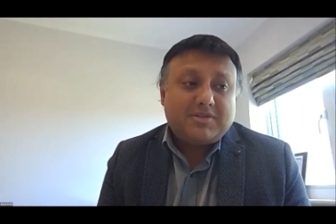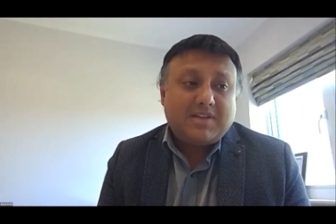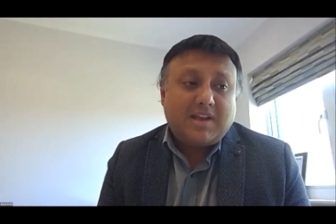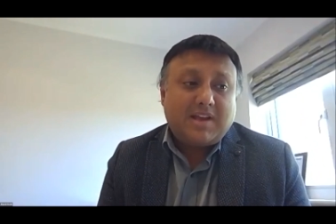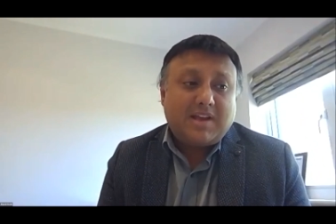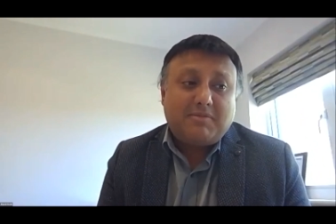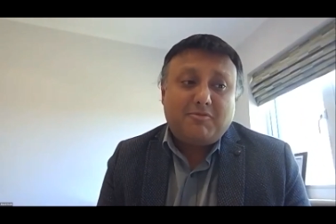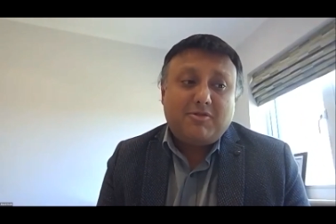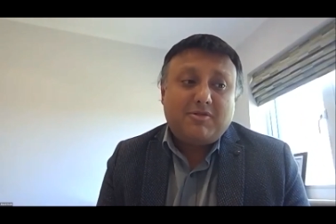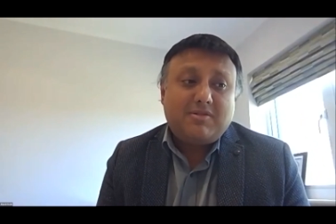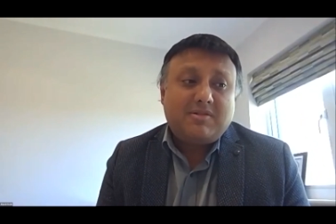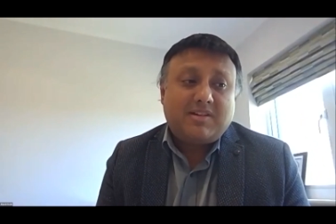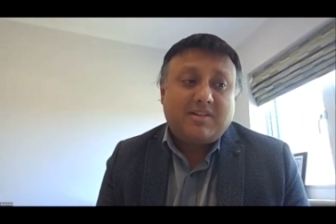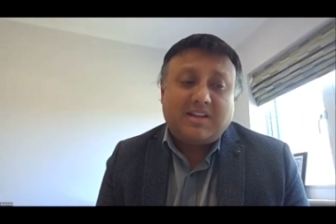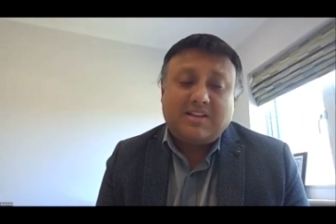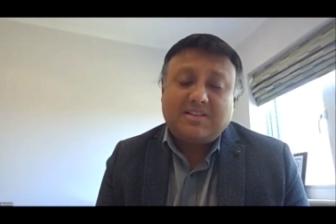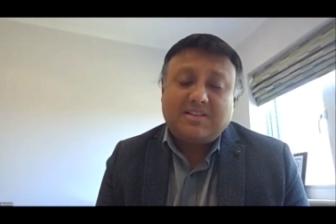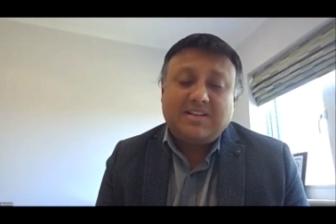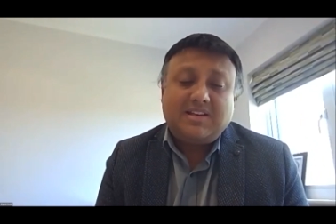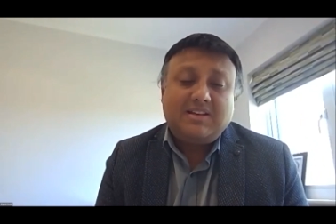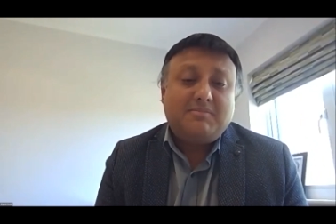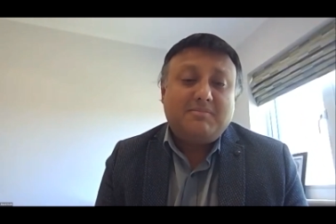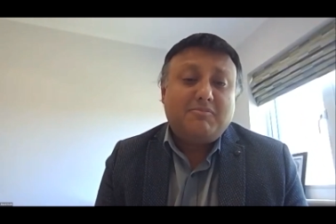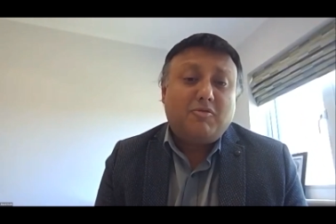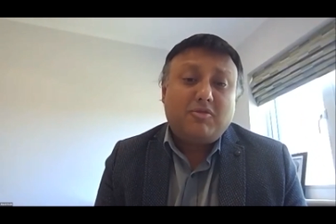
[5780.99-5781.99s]
I wouldn't
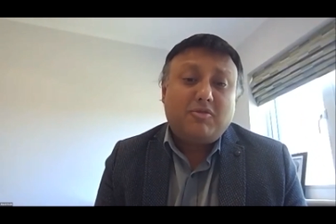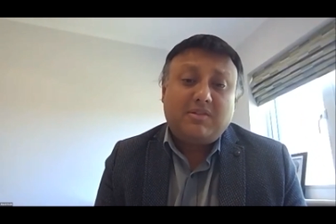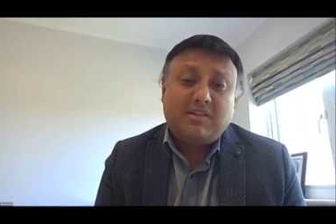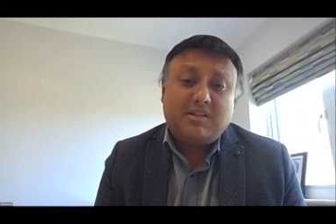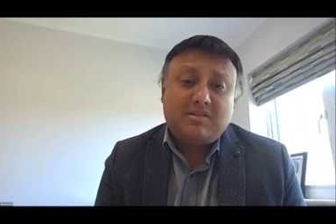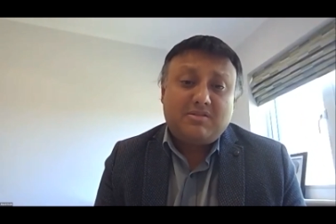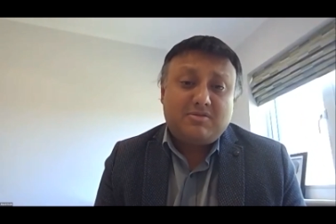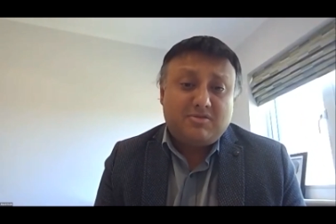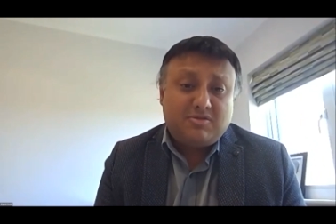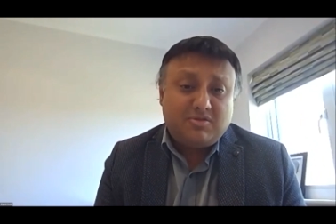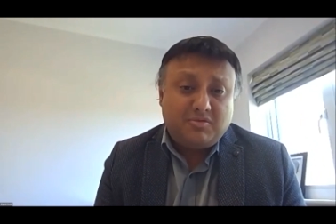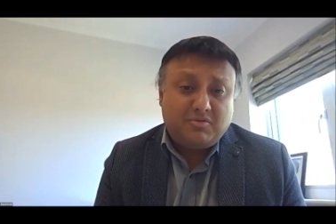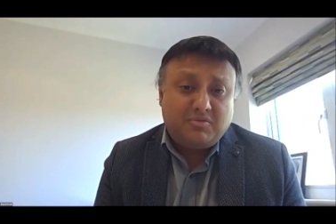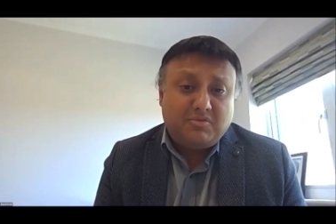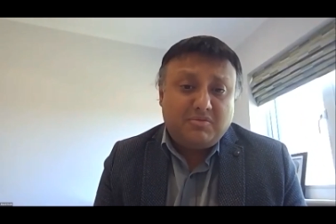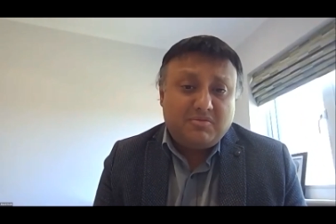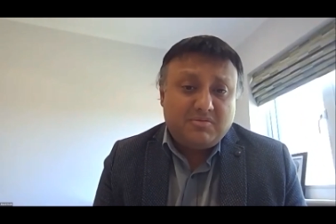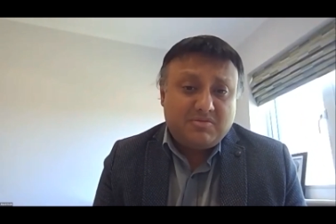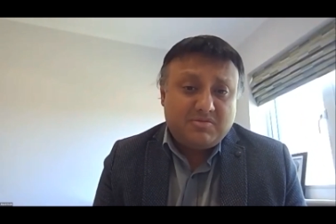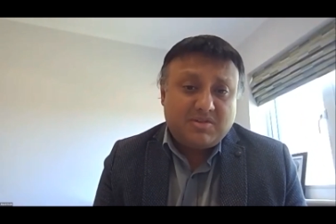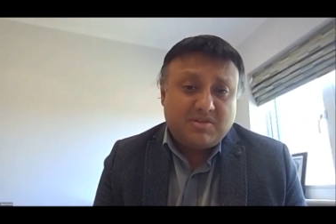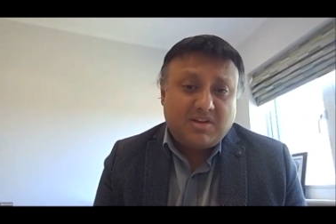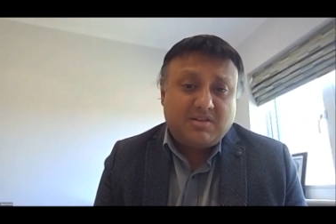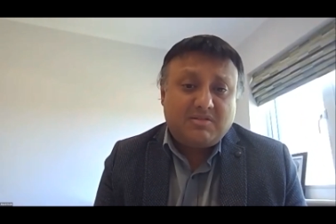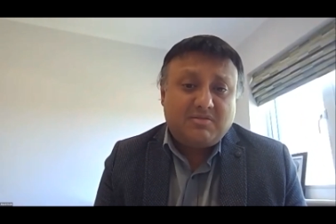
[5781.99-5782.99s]
exceed more than 2
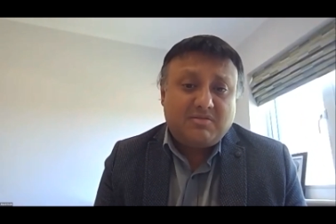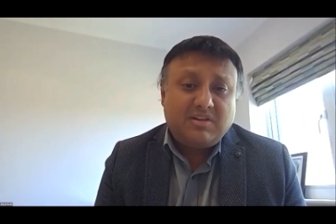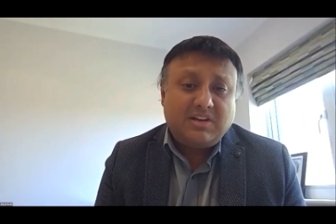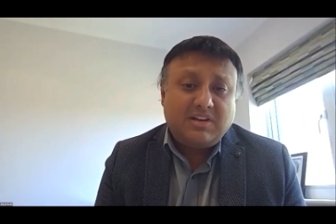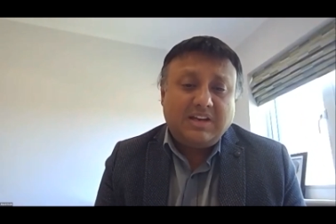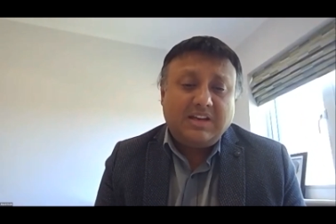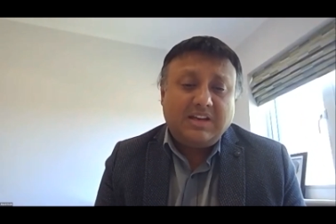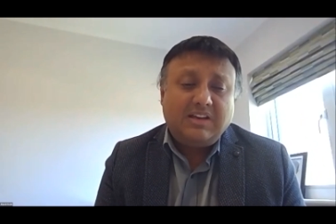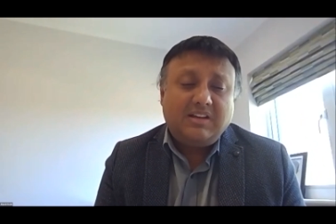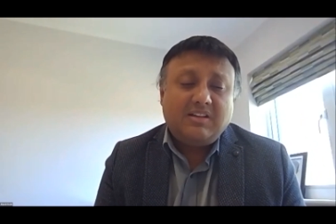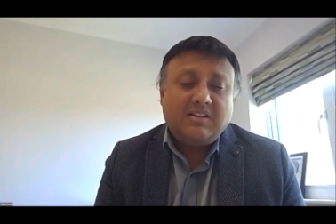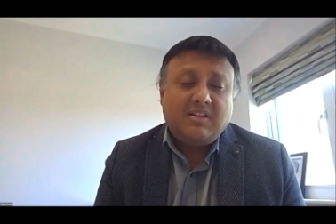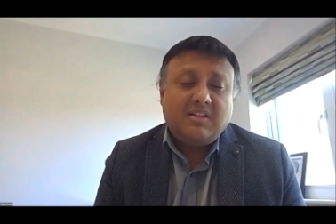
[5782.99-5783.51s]
generally.